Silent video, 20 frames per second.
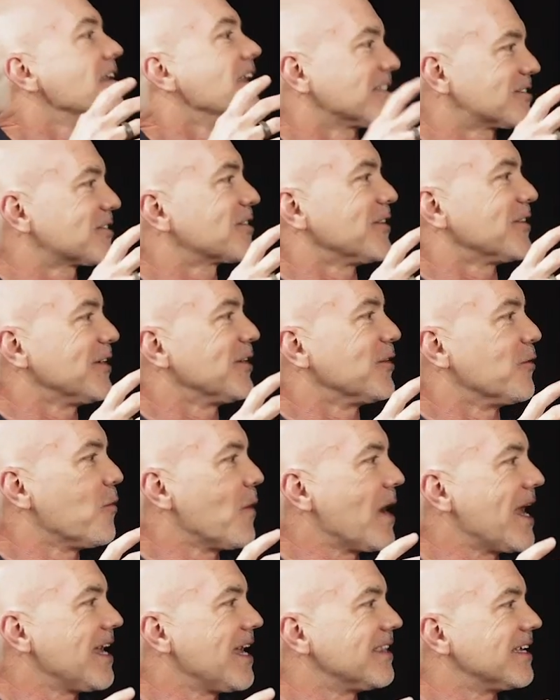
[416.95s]
necessarily the
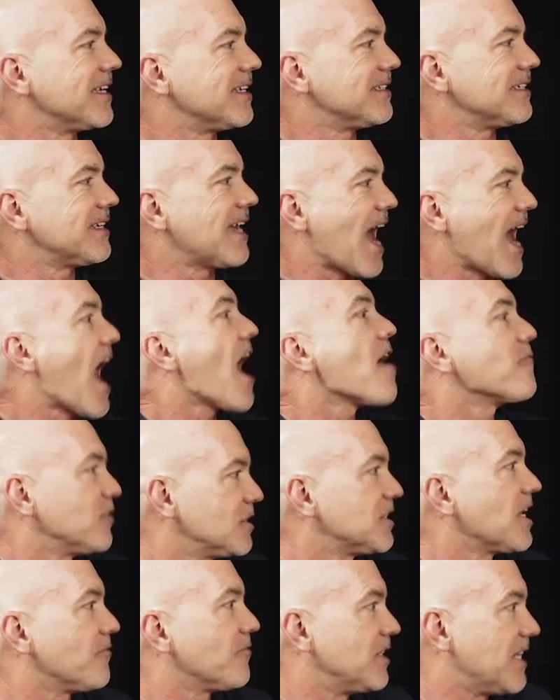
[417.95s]
way that
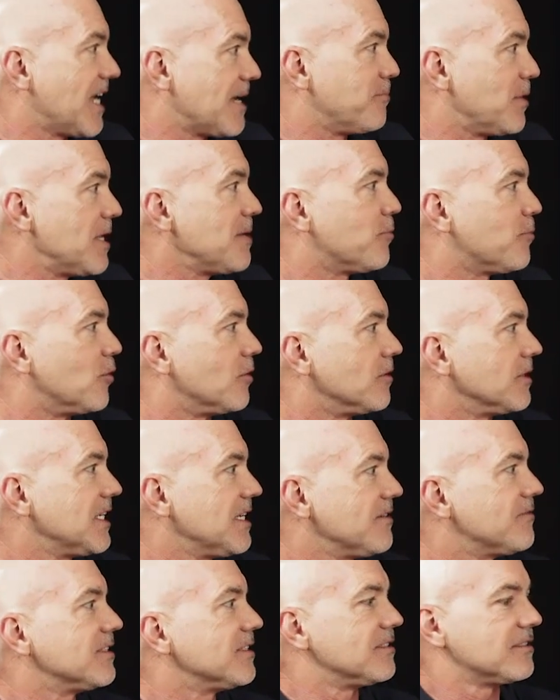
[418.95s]
average everyday people,
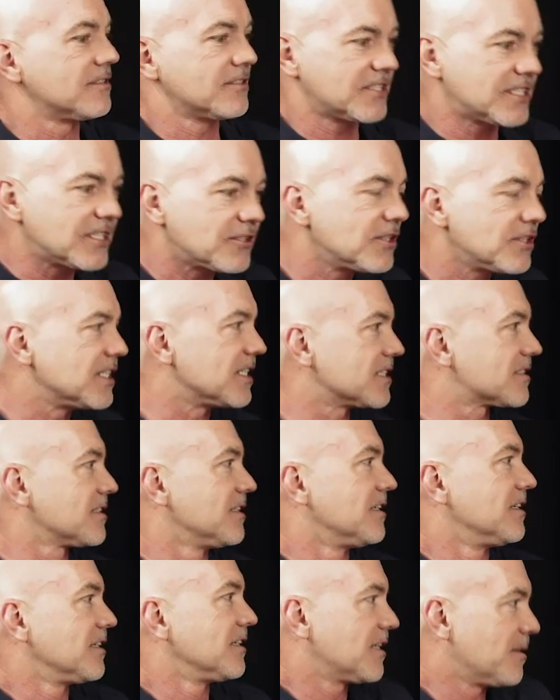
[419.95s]
even serious
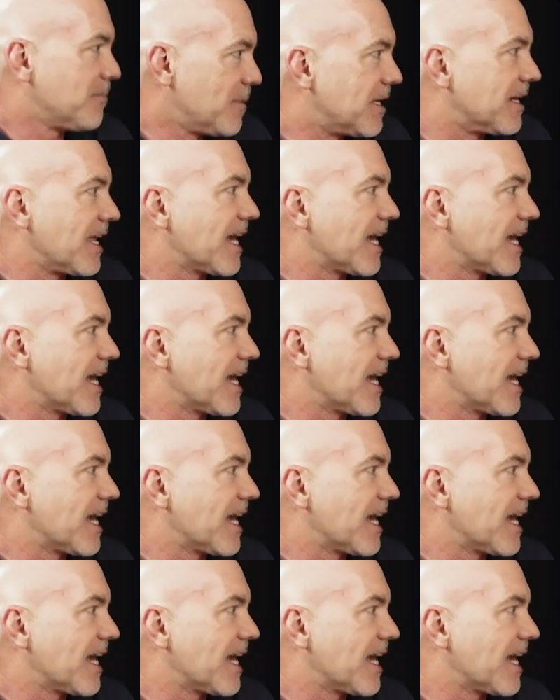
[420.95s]
committed